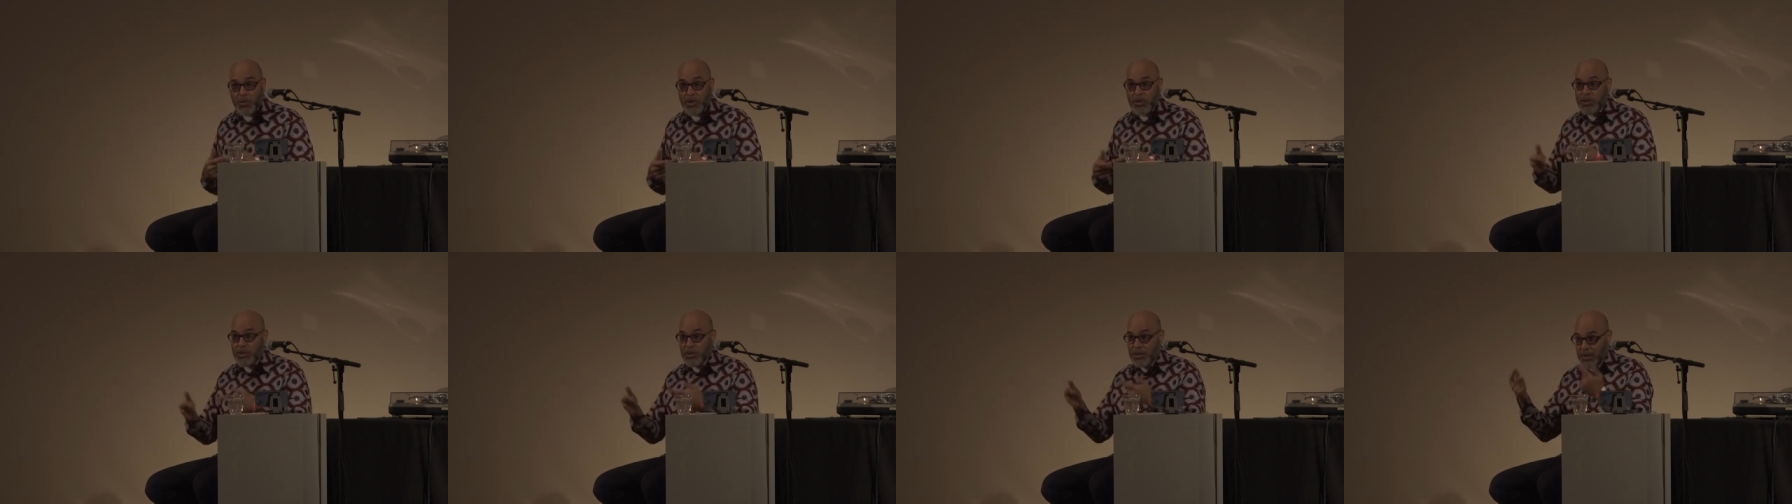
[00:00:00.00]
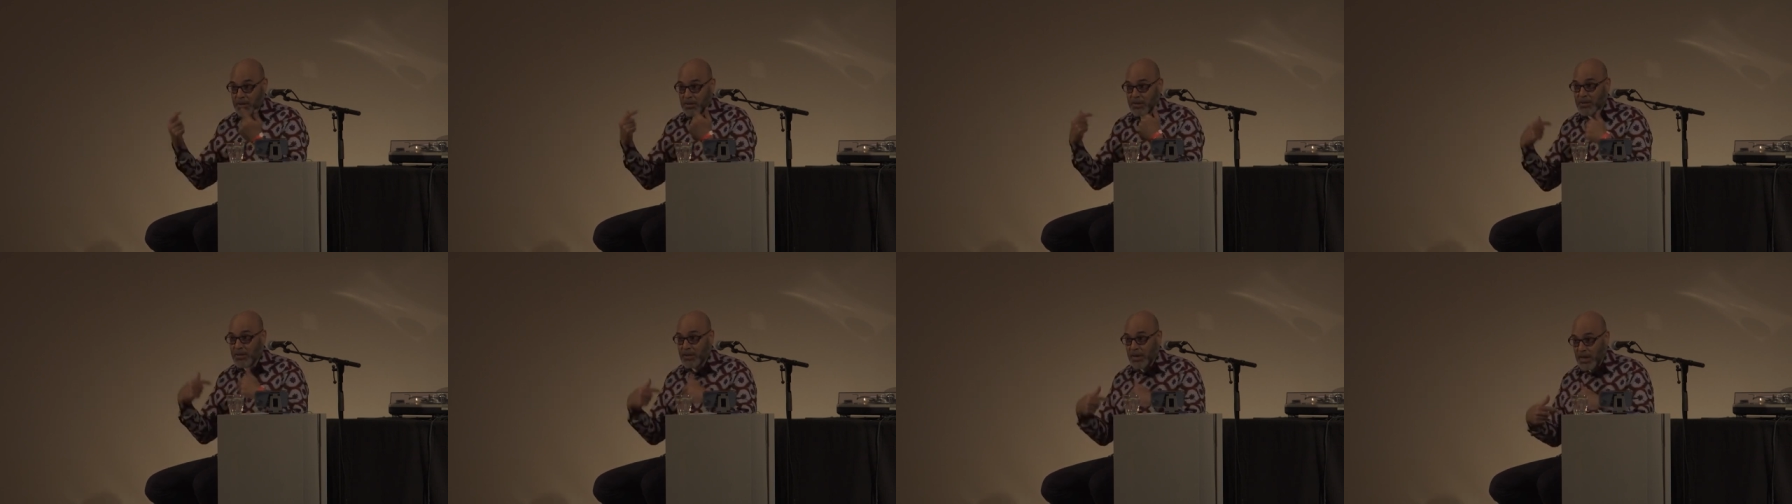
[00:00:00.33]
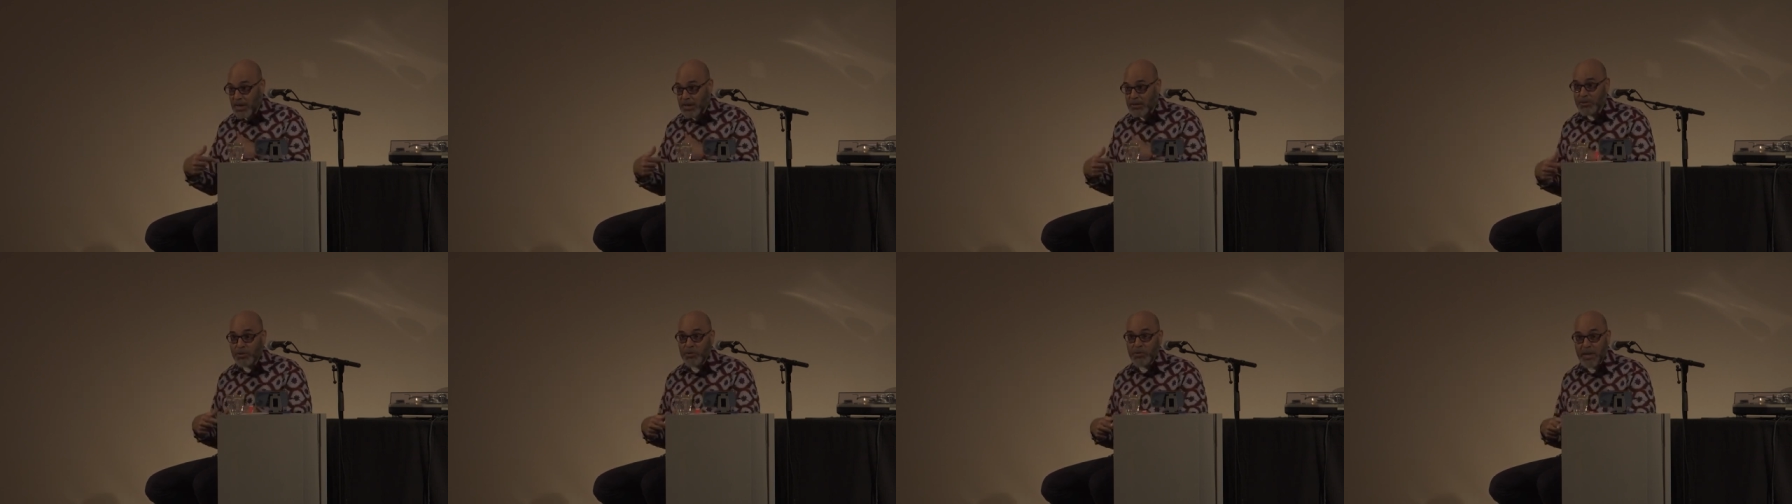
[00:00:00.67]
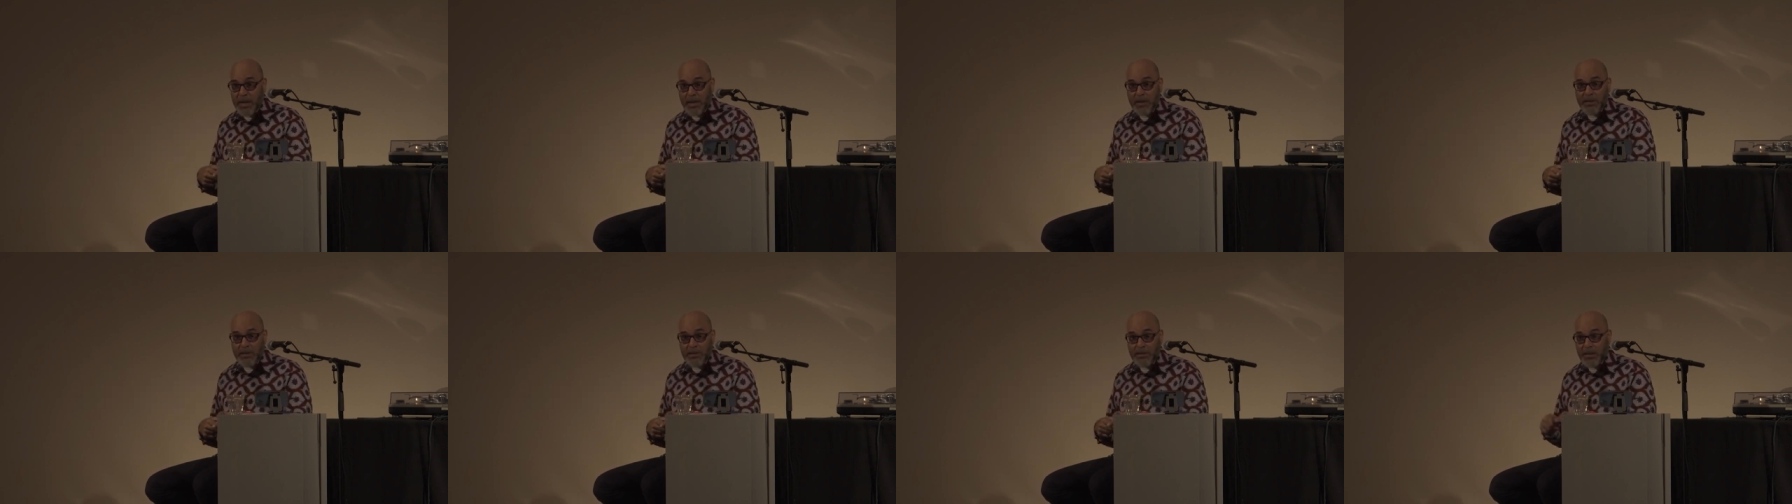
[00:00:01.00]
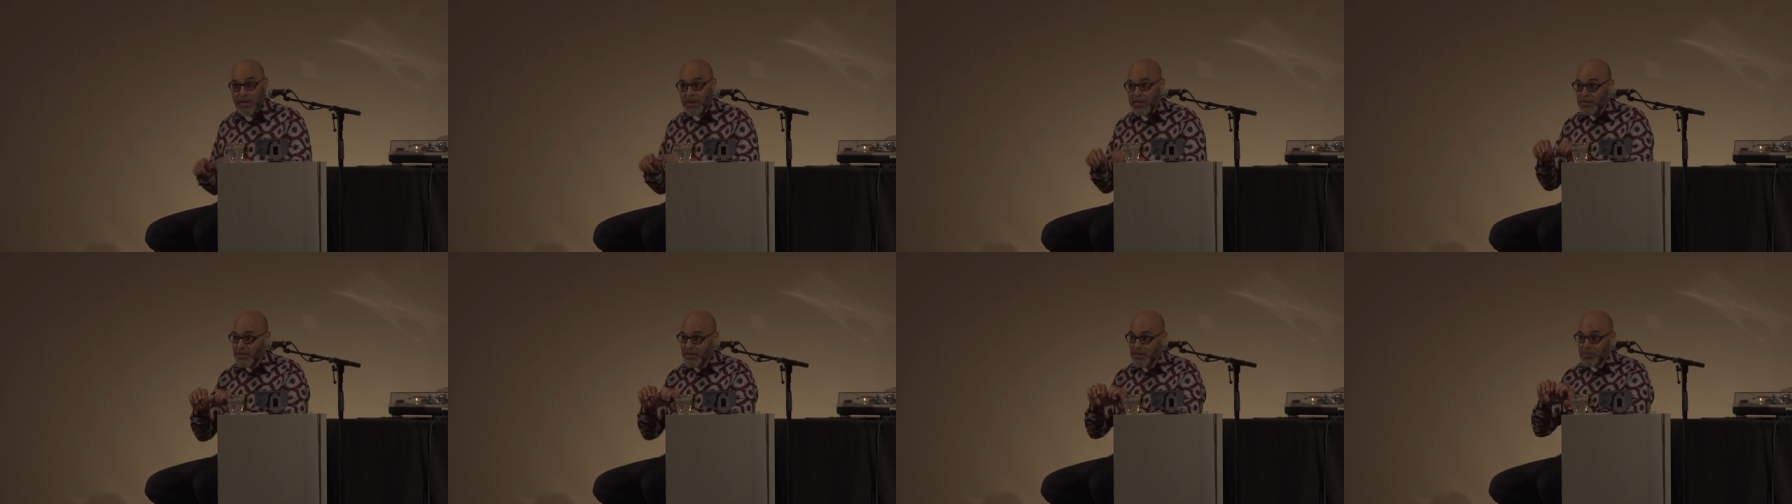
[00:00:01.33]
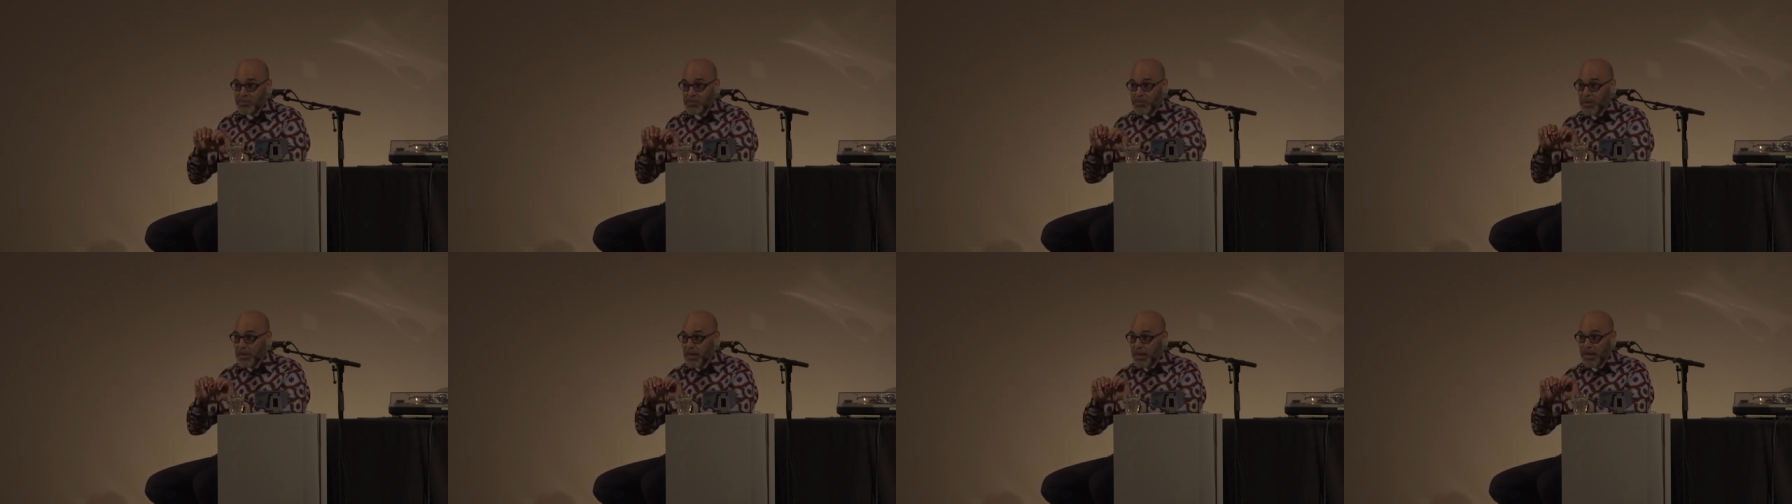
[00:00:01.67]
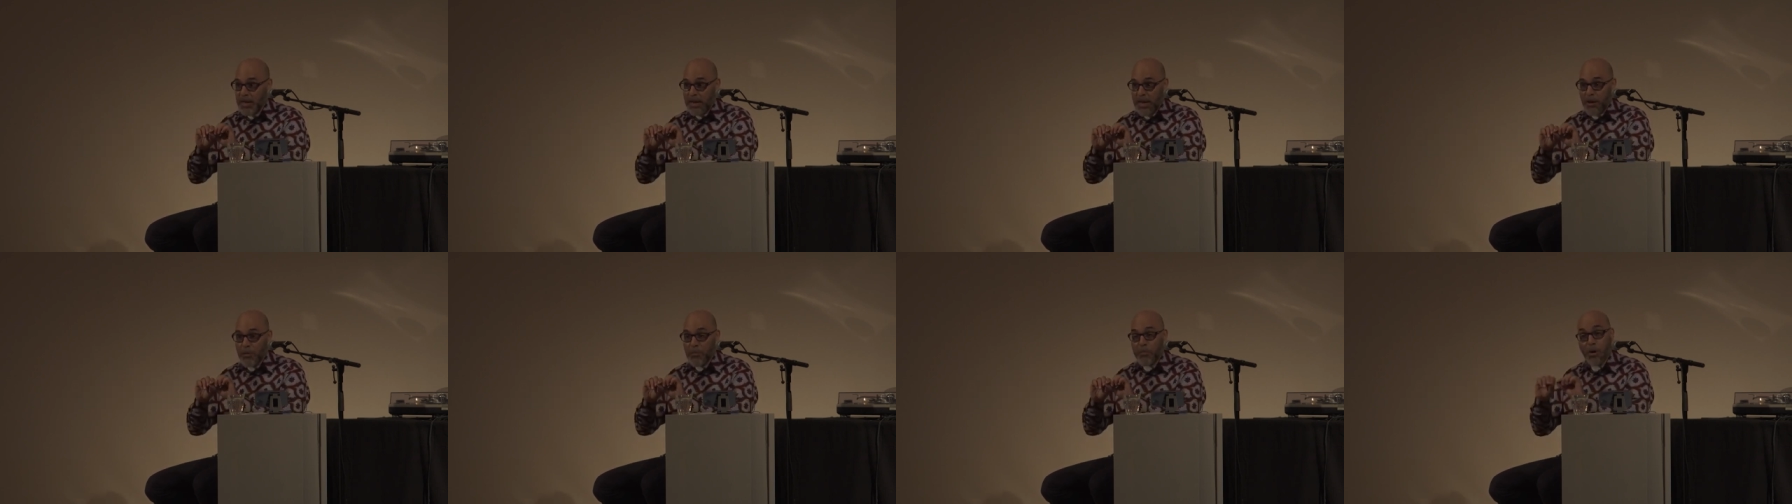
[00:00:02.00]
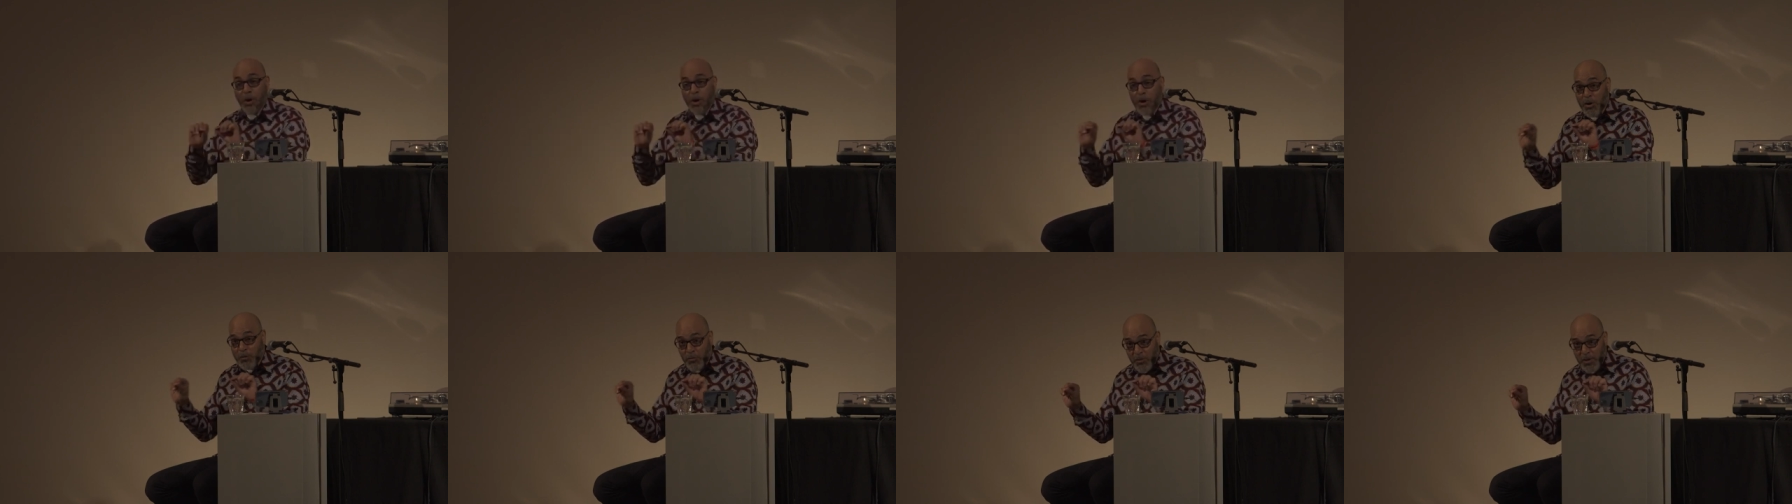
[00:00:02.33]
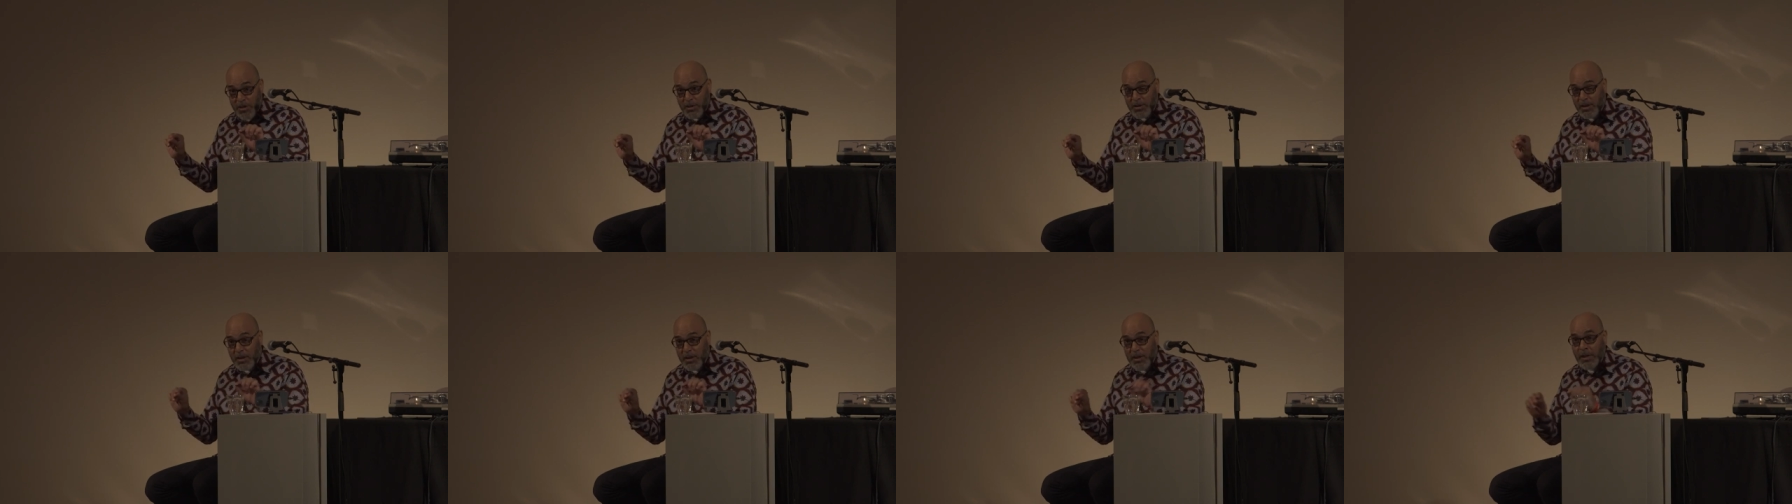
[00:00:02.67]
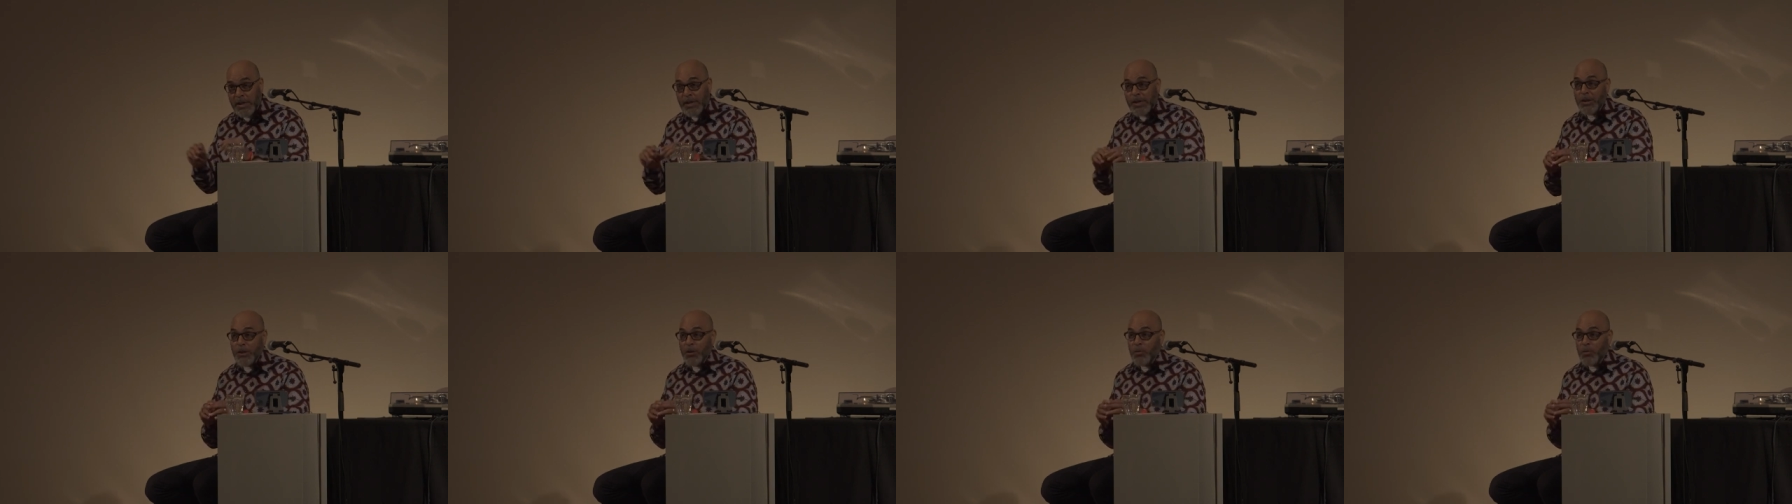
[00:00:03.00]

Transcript: which in today's United States is playing out perfectly,